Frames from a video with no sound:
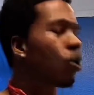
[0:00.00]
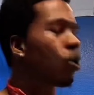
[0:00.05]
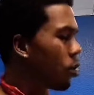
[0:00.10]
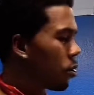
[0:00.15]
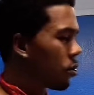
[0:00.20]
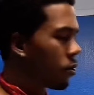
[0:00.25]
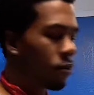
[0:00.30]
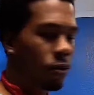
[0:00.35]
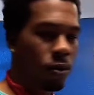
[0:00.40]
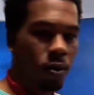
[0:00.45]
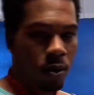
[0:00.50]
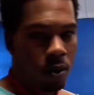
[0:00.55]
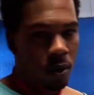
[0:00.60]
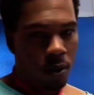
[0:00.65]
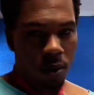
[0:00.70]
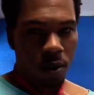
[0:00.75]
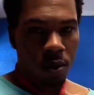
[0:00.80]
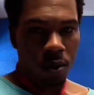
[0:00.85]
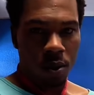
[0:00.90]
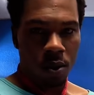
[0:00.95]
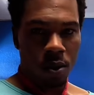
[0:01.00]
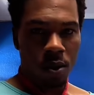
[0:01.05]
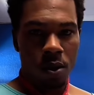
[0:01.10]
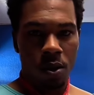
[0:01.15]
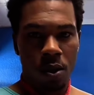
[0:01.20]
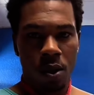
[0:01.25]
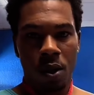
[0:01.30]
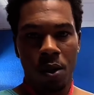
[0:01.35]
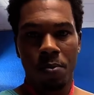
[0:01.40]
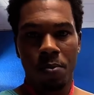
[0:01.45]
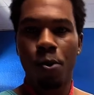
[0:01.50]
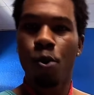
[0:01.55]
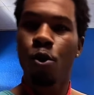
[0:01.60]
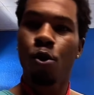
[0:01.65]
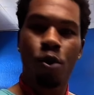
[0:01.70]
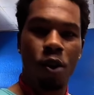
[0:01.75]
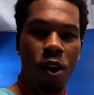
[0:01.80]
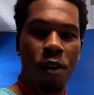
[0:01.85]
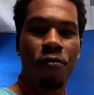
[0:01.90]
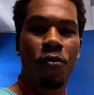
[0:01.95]
Bro.
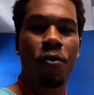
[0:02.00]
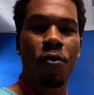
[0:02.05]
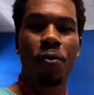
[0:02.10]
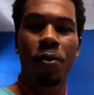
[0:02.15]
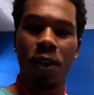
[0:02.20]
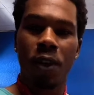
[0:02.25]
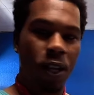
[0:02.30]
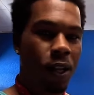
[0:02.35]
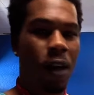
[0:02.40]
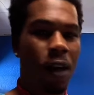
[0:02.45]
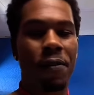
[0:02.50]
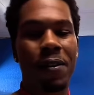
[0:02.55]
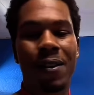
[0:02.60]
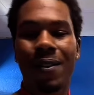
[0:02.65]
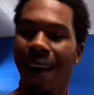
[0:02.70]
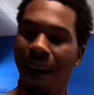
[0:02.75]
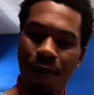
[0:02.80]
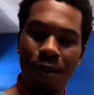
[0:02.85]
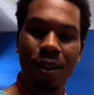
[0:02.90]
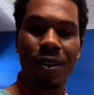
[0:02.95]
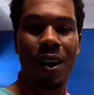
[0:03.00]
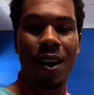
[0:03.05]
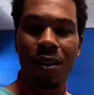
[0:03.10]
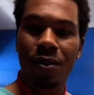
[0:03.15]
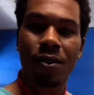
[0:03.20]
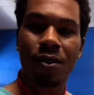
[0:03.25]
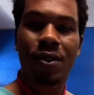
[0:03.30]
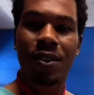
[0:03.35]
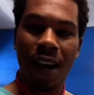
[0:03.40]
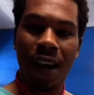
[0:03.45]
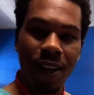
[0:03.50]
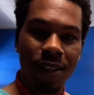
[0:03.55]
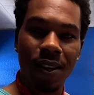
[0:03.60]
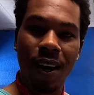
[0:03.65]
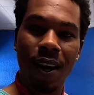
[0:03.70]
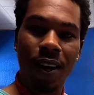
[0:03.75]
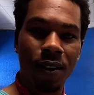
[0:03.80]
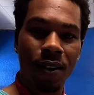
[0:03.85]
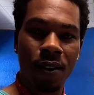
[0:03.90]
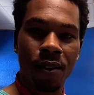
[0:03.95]
Bro, every time I talk to
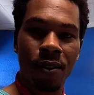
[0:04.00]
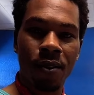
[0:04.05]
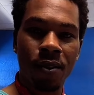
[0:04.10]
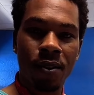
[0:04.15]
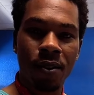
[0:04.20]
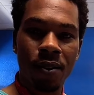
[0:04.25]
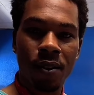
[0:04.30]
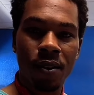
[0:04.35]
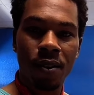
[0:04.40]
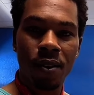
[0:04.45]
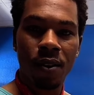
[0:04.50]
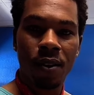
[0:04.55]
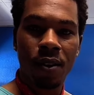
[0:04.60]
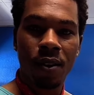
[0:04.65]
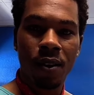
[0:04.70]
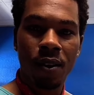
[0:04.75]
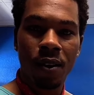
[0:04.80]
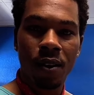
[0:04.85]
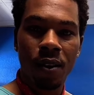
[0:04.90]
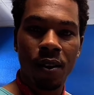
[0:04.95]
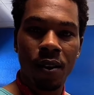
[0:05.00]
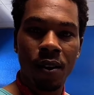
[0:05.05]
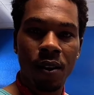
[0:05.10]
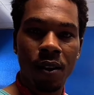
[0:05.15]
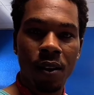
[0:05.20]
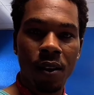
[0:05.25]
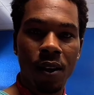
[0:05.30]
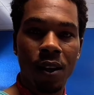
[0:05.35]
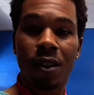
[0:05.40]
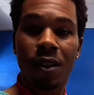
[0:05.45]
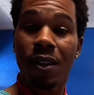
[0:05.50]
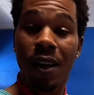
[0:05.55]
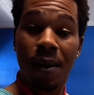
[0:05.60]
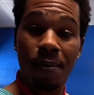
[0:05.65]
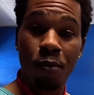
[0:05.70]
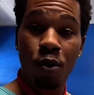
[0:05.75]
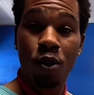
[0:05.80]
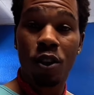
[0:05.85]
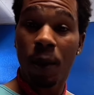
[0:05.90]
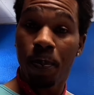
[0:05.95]
Zaza, you know, in
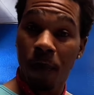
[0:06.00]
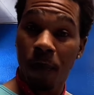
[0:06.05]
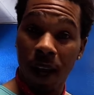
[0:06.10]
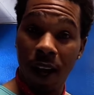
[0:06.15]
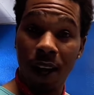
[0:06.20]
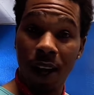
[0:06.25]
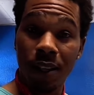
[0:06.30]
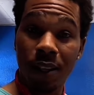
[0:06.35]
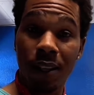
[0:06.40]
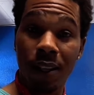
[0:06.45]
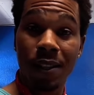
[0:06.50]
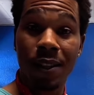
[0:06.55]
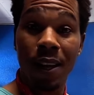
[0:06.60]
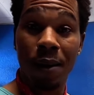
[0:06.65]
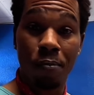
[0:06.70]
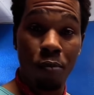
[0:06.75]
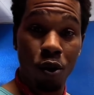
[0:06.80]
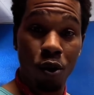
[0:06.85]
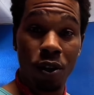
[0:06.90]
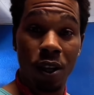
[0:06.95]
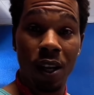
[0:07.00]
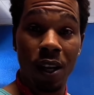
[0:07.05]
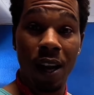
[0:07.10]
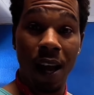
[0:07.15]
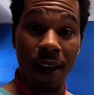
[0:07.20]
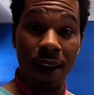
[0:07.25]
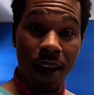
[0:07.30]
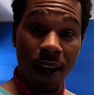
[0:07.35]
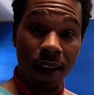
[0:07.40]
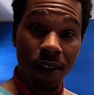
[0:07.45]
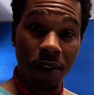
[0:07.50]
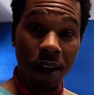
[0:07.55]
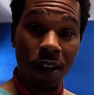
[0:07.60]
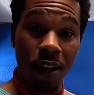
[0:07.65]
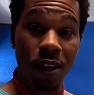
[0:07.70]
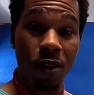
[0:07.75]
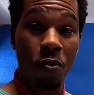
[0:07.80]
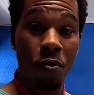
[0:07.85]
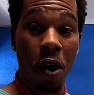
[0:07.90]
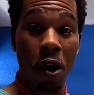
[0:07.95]
10 about a plant, in 10 about a
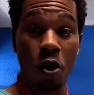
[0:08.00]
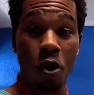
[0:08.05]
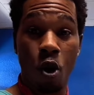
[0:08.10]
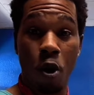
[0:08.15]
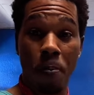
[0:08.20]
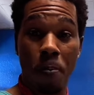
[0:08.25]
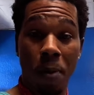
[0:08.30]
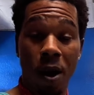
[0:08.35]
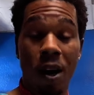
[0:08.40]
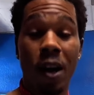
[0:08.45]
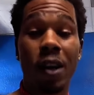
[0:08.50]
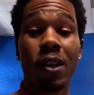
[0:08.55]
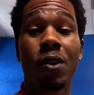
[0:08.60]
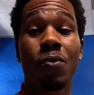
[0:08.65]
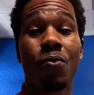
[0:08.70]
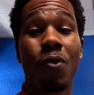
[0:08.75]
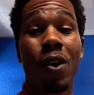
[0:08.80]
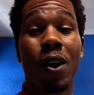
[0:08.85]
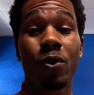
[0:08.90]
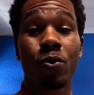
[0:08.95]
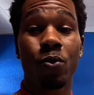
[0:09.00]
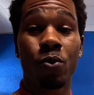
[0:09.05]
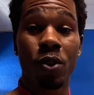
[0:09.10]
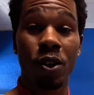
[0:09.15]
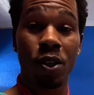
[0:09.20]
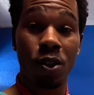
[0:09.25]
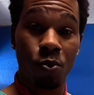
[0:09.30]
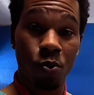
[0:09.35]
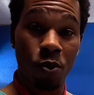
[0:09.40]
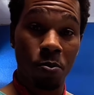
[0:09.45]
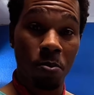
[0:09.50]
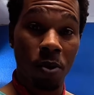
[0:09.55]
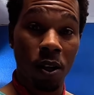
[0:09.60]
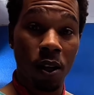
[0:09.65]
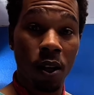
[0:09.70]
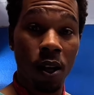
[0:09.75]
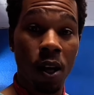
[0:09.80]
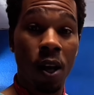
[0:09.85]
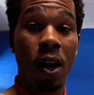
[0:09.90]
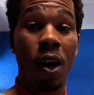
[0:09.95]
lion, and he want to come back and he want to do this with
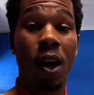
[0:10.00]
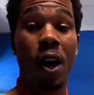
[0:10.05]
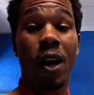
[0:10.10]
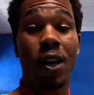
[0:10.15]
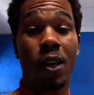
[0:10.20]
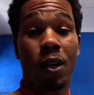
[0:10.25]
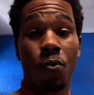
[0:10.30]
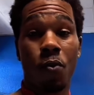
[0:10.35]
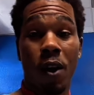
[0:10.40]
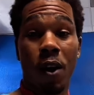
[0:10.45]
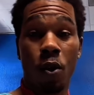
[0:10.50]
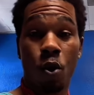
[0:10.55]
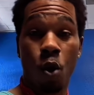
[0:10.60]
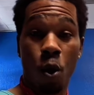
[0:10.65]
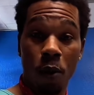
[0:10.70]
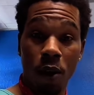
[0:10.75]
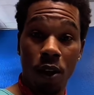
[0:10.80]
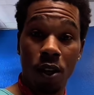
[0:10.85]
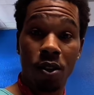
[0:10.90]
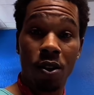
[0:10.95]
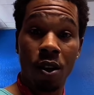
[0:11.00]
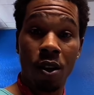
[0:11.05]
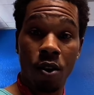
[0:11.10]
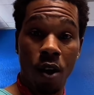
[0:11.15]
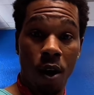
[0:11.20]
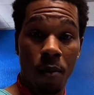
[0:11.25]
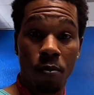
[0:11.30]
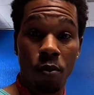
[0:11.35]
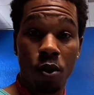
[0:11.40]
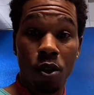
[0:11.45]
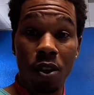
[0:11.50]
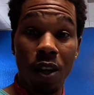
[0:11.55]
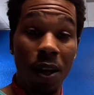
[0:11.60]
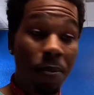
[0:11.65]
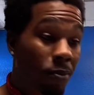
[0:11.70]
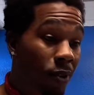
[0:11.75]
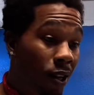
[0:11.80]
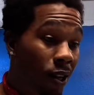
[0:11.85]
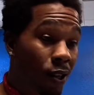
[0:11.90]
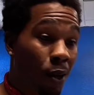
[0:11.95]
me, and he want to go Instagram.
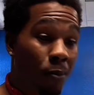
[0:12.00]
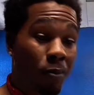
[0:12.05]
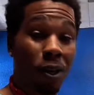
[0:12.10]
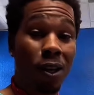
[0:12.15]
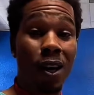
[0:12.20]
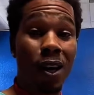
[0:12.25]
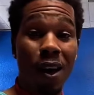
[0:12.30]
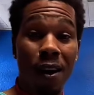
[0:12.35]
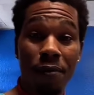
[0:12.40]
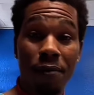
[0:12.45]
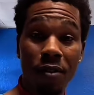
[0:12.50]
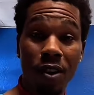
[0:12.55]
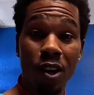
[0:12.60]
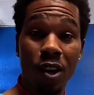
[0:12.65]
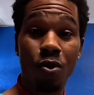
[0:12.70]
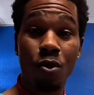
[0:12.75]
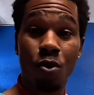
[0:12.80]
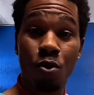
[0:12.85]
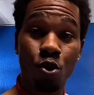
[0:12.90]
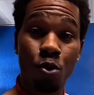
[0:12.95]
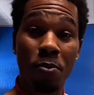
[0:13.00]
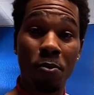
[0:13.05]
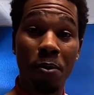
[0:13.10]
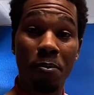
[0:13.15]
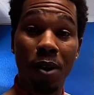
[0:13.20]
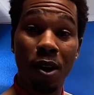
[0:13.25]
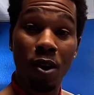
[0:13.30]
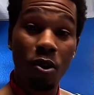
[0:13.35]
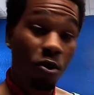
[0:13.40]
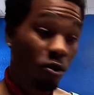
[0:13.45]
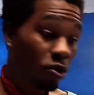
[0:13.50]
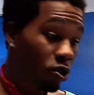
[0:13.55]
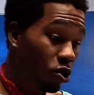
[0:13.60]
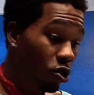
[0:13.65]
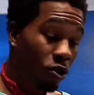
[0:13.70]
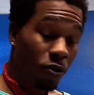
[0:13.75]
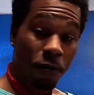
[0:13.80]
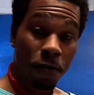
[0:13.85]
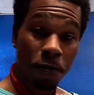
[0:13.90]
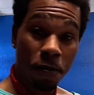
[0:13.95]
Them thing that I can't forget how to make my little
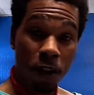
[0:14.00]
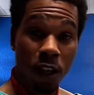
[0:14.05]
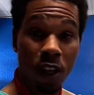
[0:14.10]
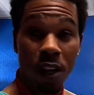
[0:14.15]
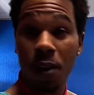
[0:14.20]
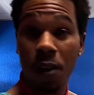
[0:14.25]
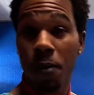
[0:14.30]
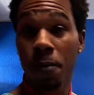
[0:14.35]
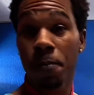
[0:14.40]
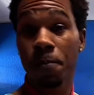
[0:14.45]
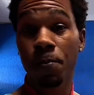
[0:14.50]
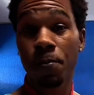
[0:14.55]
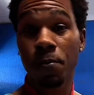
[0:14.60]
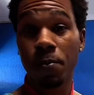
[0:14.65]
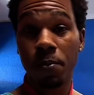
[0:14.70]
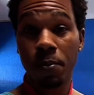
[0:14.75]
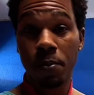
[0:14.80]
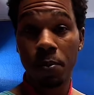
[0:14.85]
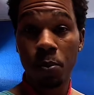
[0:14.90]
son feel.